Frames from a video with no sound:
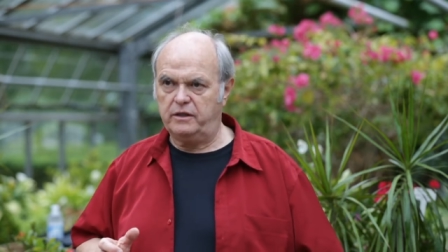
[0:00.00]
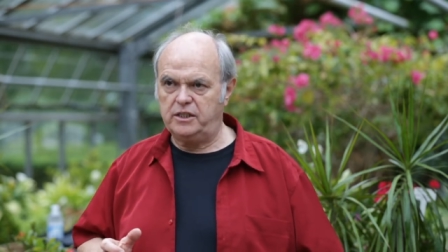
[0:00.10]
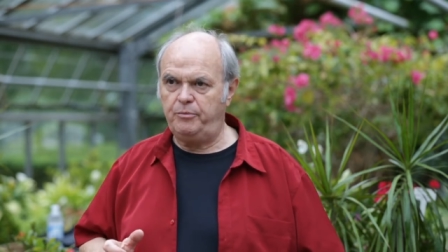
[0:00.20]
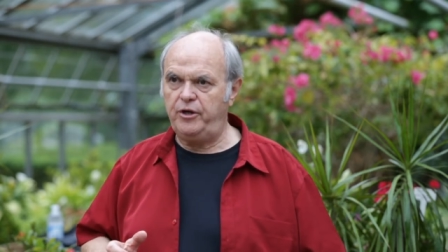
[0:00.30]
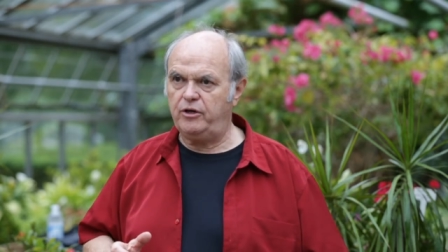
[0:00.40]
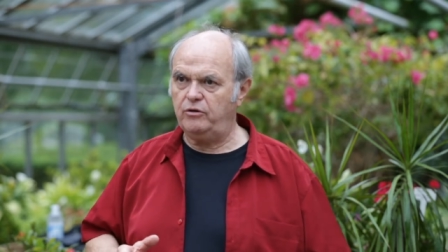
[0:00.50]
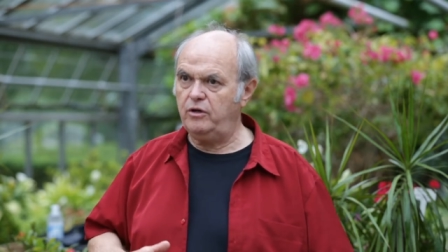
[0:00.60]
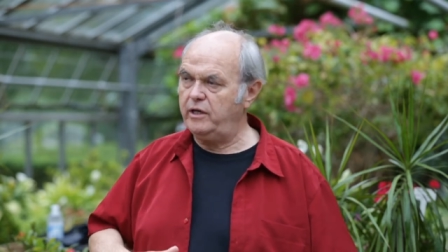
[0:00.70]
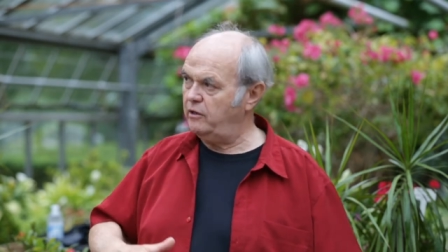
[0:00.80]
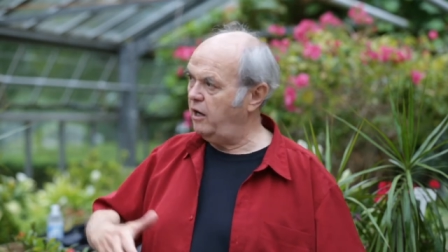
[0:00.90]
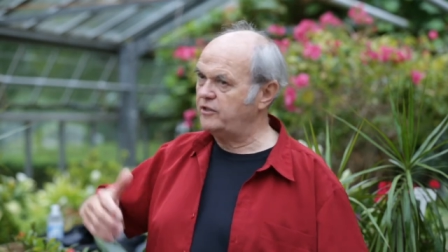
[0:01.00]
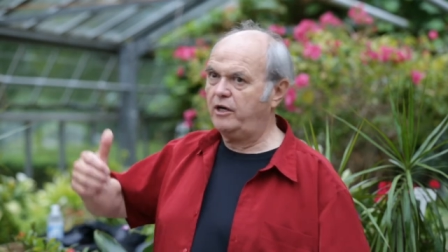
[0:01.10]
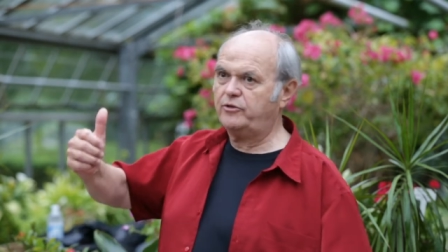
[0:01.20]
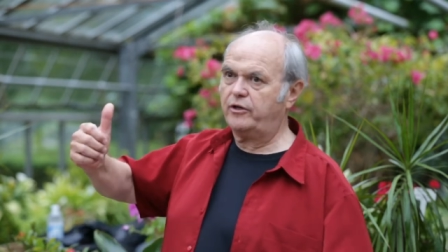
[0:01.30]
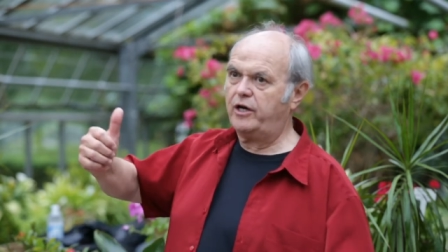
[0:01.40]
That's pretty good. And he calls
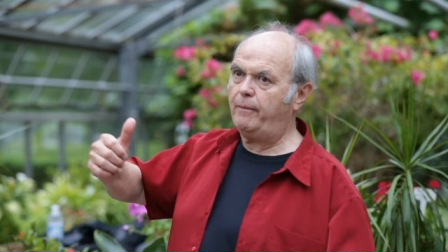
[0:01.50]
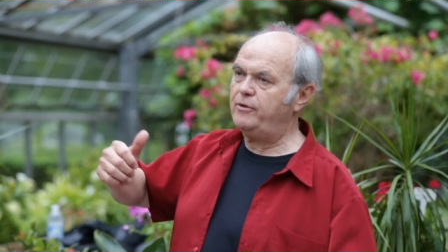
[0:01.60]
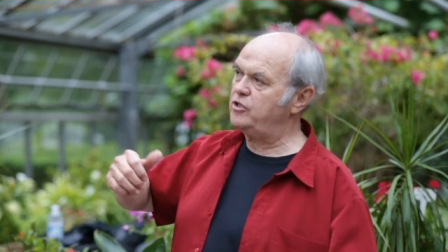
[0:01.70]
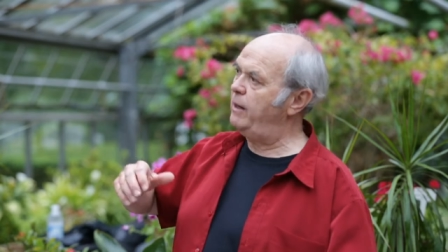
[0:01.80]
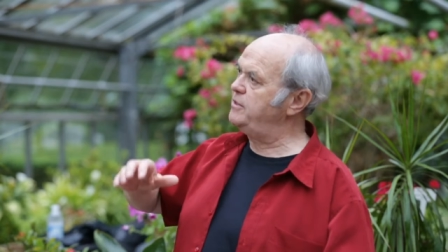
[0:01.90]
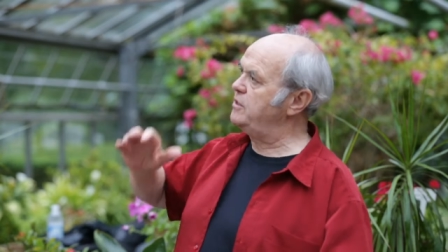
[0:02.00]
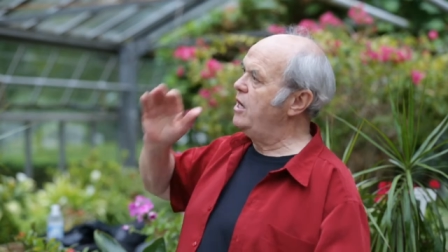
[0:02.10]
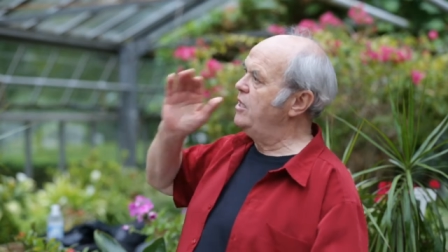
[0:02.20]
out to the carpenter shop and says,